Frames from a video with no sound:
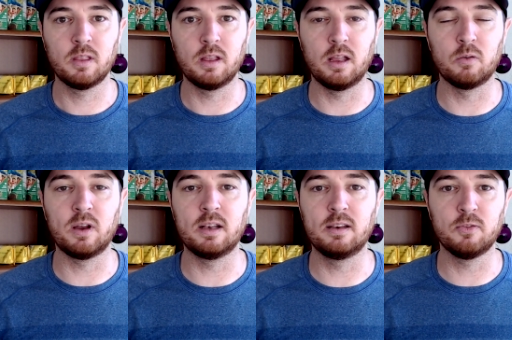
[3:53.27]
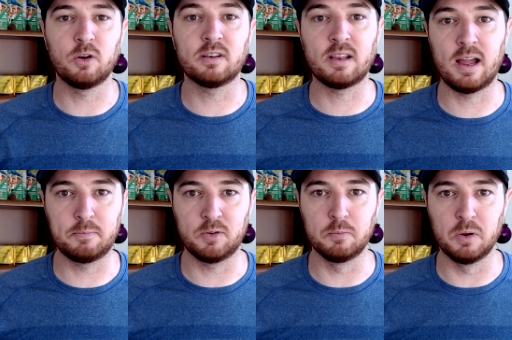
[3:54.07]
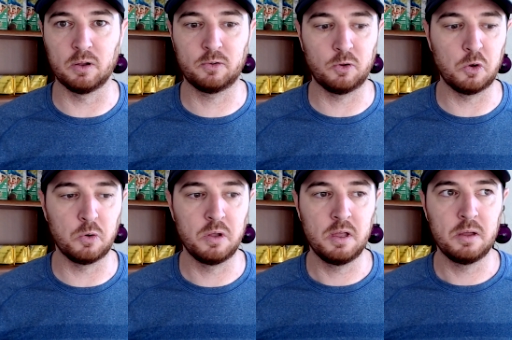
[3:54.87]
and read different types of books. So